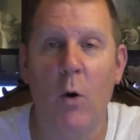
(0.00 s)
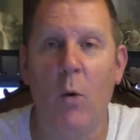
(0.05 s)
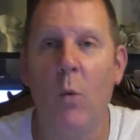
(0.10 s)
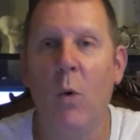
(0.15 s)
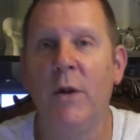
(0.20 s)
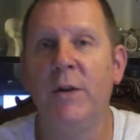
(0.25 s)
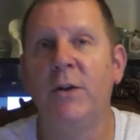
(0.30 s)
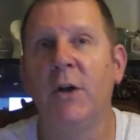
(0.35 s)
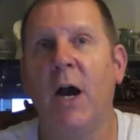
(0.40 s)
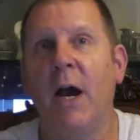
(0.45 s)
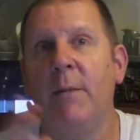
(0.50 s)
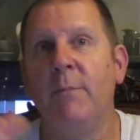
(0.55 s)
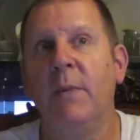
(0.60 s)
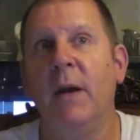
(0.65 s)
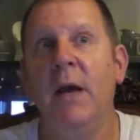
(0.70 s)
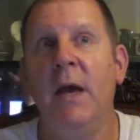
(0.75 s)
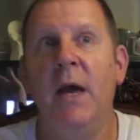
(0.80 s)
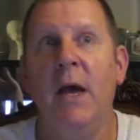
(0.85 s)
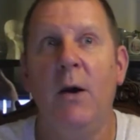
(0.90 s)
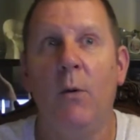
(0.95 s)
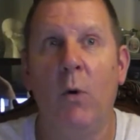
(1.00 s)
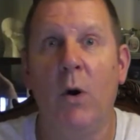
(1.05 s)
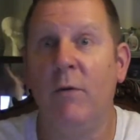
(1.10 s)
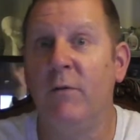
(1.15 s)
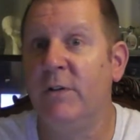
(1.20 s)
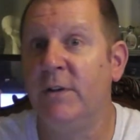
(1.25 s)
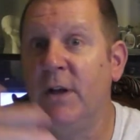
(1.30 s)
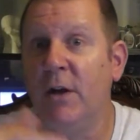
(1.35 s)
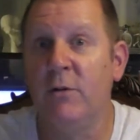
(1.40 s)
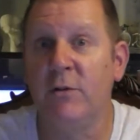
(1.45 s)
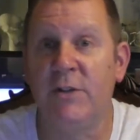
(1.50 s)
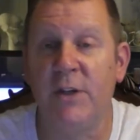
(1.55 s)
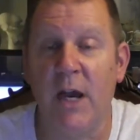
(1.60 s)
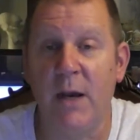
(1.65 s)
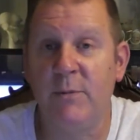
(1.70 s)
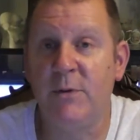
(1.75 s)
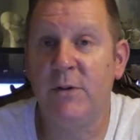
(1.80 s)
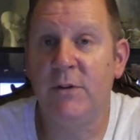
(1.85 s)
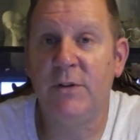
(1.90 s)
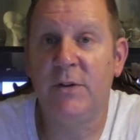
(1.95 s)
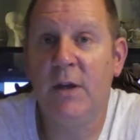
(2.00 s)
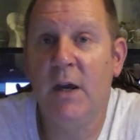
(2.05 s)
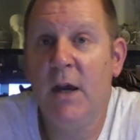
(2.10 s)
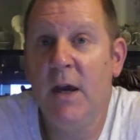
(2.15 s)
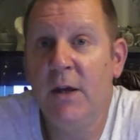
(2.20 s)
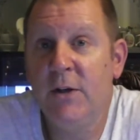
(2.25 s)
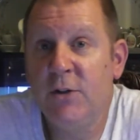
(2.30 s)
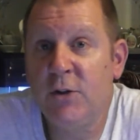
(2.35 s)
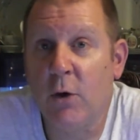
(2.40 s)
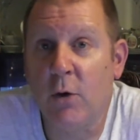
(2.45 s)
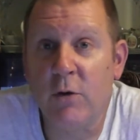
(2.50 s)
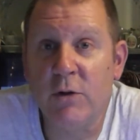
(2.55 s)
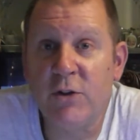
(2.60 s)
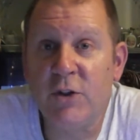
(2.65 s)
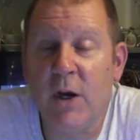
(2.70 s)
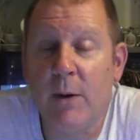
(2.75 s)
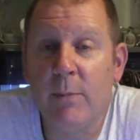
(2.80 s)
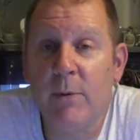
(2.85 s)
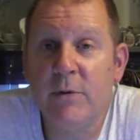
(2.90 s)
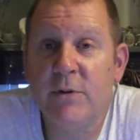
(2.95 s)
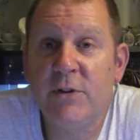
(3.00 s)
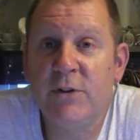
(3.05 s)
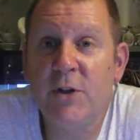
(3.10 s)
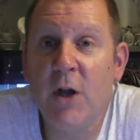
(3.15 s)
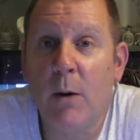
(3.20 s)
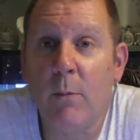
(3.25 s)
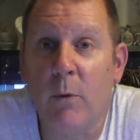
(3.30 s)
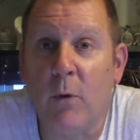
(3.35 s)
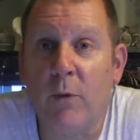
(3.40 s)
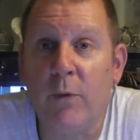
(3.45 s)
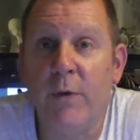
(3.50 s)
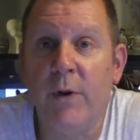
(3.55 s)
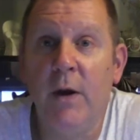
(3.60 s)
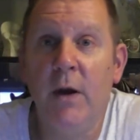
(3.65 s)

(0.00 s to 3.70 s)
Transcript: One time, one of his interceptions, Sterling Shepard stumbled.